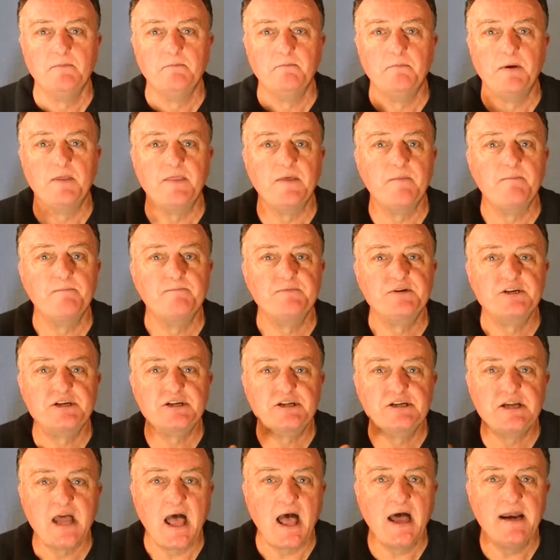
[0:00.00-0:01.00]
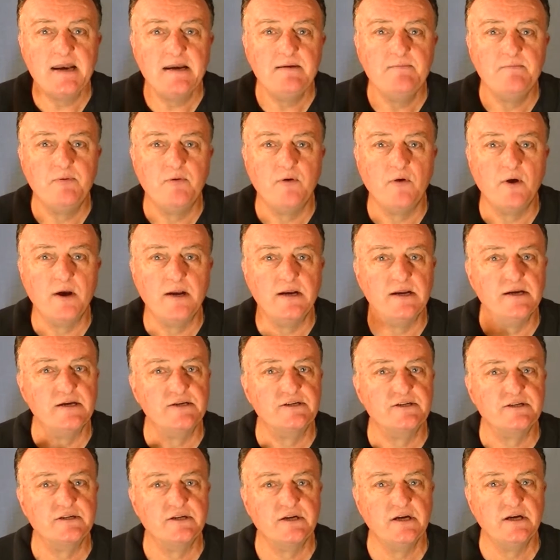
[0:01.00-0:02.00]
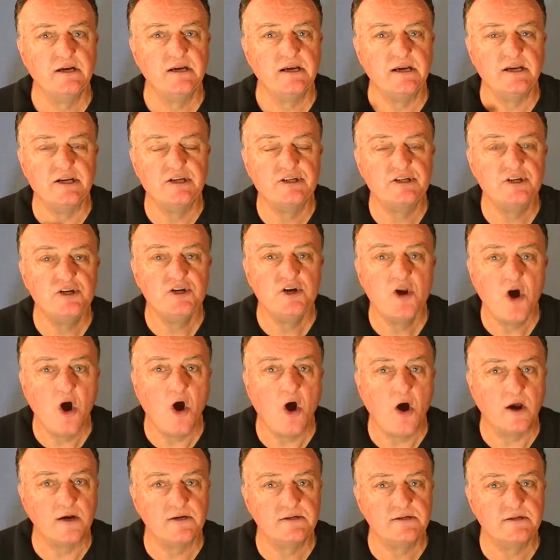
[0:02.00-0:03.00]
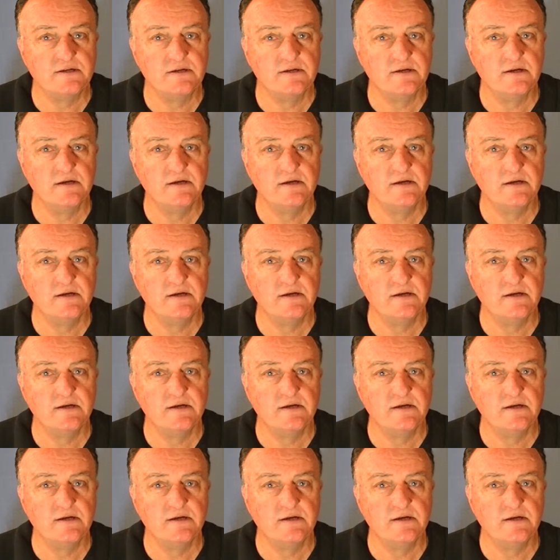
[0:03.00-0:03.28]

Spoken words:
But the starting point is not